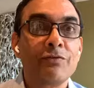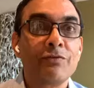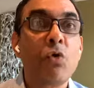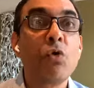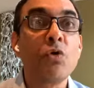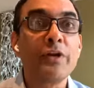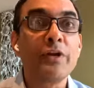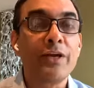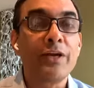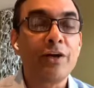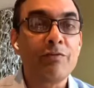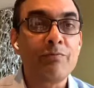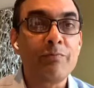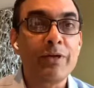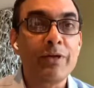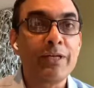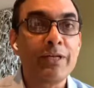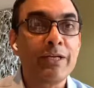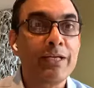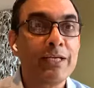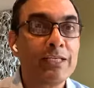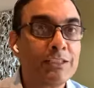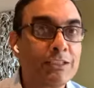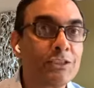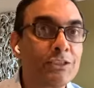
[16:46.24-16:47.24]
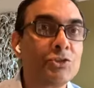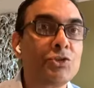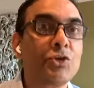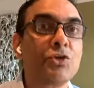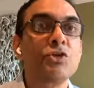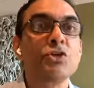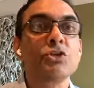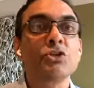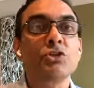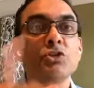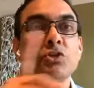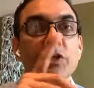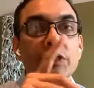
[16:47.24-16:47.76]
hoarding of medication. So
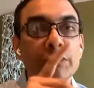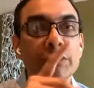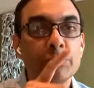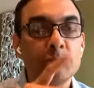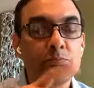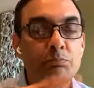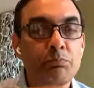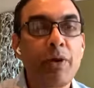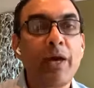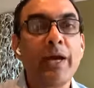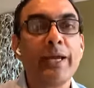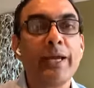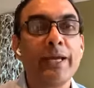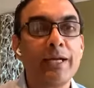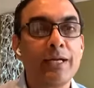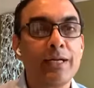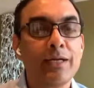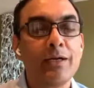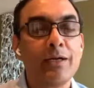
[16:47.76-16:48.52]
you saw a spike